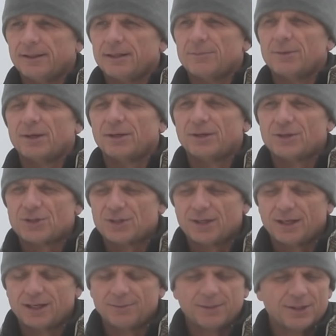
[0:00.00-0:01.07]
I could barely
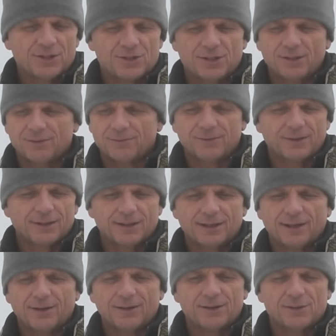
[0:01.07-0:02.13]
understand them, and I just couldn't figure it
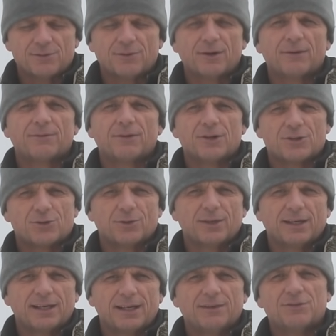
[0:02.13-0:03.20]
out. And it was very
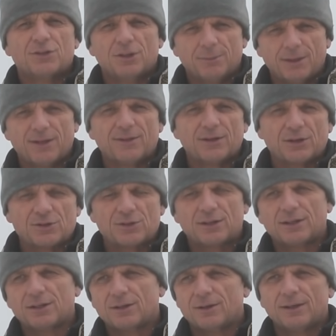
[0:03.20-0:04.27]
frustrating, and I have too many things
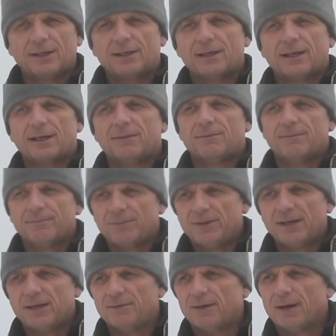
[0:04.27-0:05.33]
to do, and I
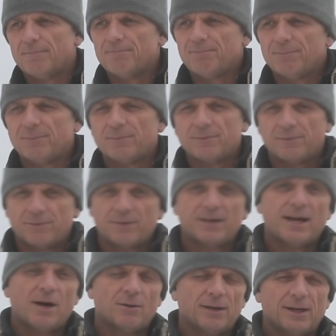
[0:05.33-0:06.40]
gave up for
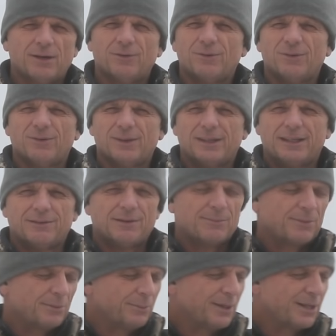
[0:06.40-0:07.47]
now. I don't really give up on